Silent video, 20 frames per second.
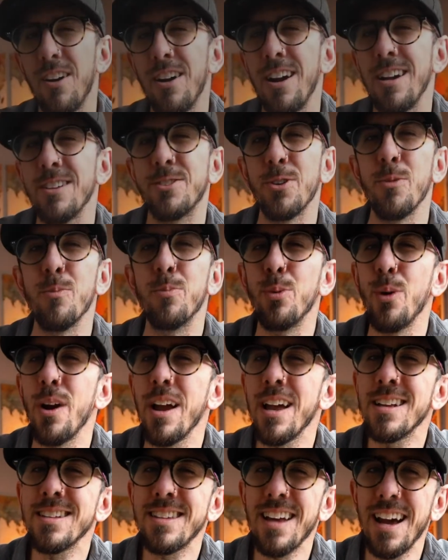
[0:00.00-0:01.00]
right, so
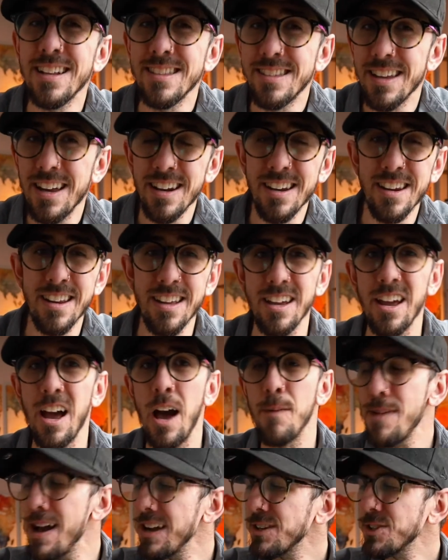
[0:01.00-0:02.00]
brand identity.
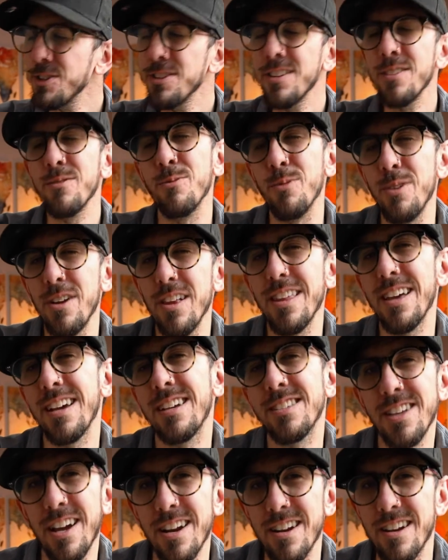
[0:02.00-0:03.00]
I'm actually really
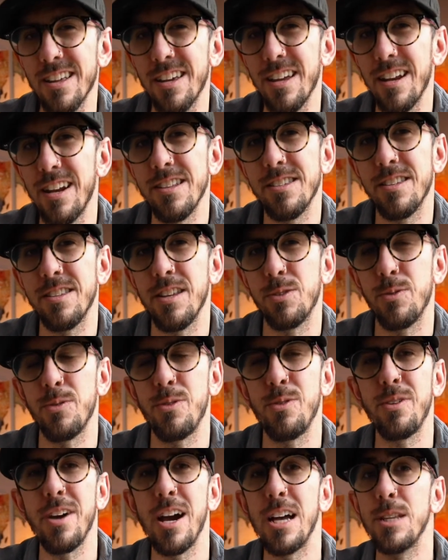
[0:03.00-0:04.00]
excited to get into this with
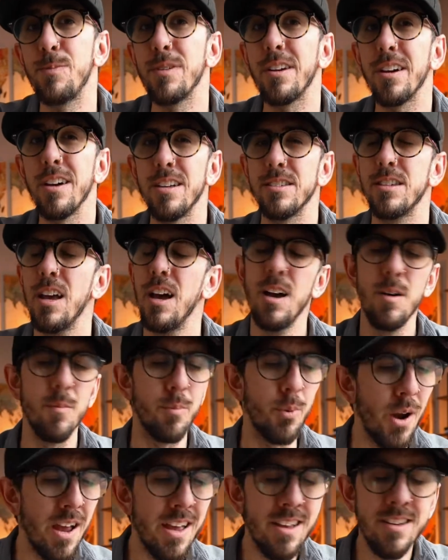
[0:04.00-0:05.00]
you guys because
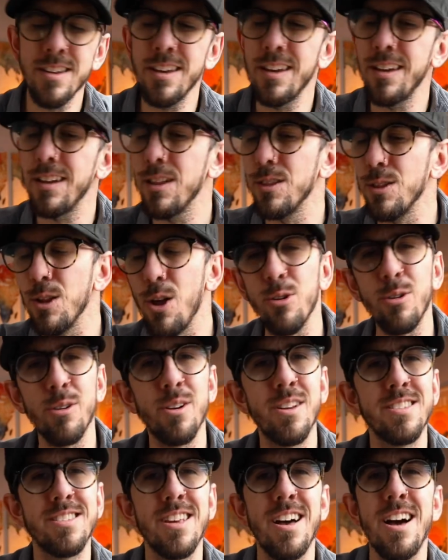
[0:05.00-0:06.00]
branding, logo
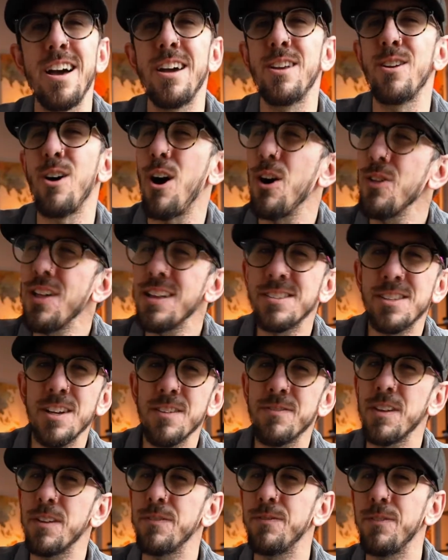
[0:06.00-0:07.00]
design, all that
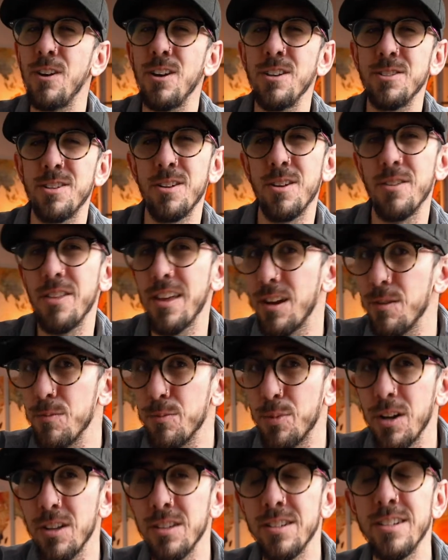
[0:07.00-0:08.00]
stuff that falls under that
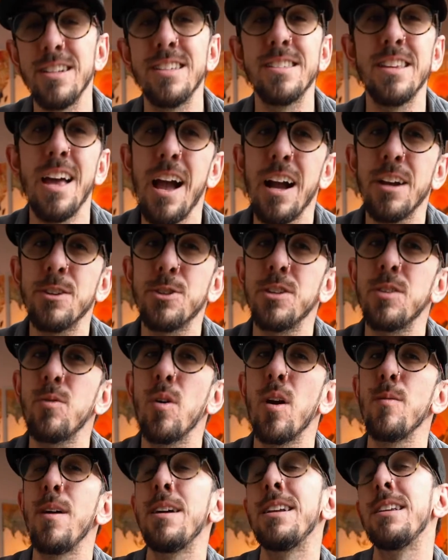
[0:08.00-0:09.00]
umbrella is actually
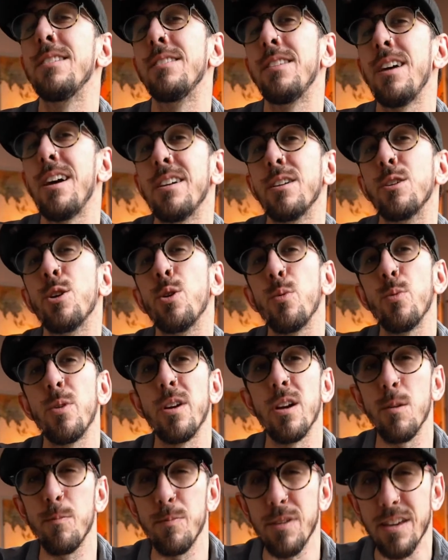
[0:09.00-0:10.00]
where my design
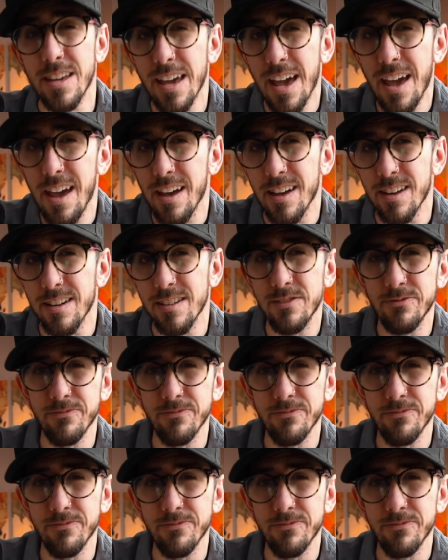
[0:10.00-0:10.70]
career began.